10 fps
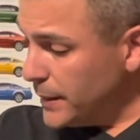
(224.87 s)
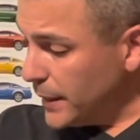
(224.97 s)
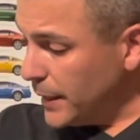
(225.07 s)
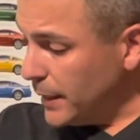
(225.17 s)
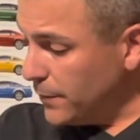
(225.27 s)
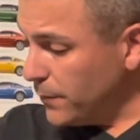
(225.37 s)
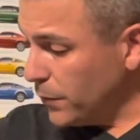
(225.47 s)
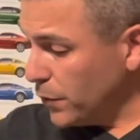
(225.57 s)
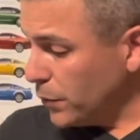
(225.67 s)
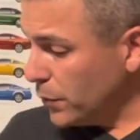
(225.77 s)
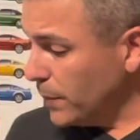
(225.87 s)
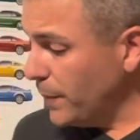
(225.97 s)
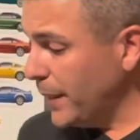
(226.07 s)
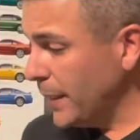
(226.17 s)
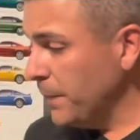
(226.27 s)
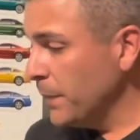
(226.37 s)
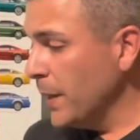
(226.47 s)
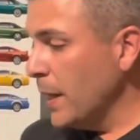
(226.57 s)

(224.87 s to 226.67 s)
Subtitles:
tequila for your money.